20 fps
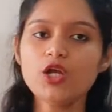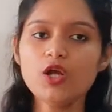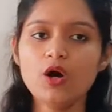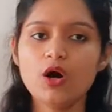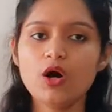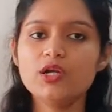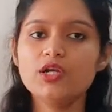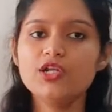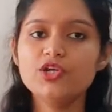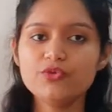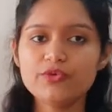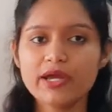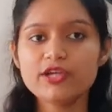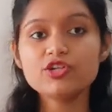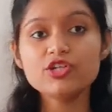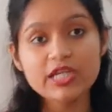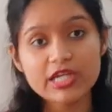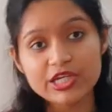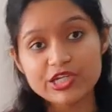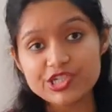or new
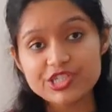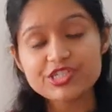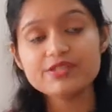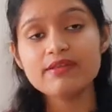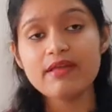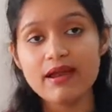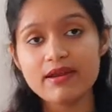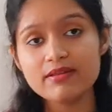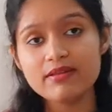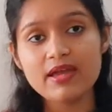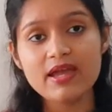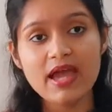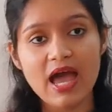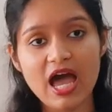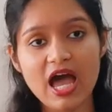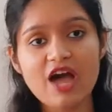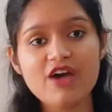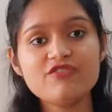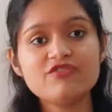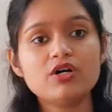regulation that they
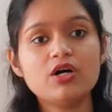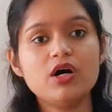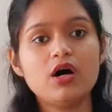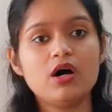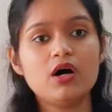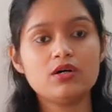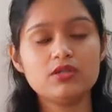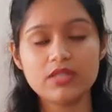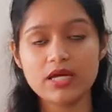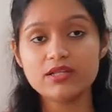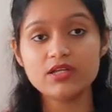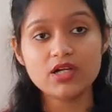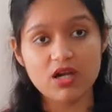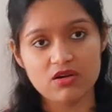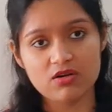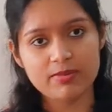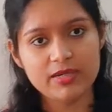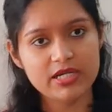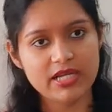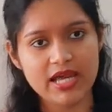have, that the
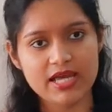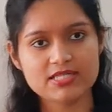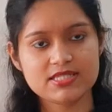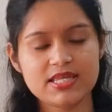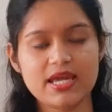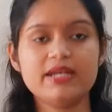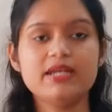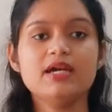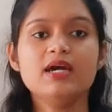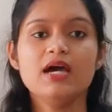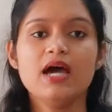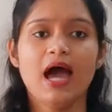government has said.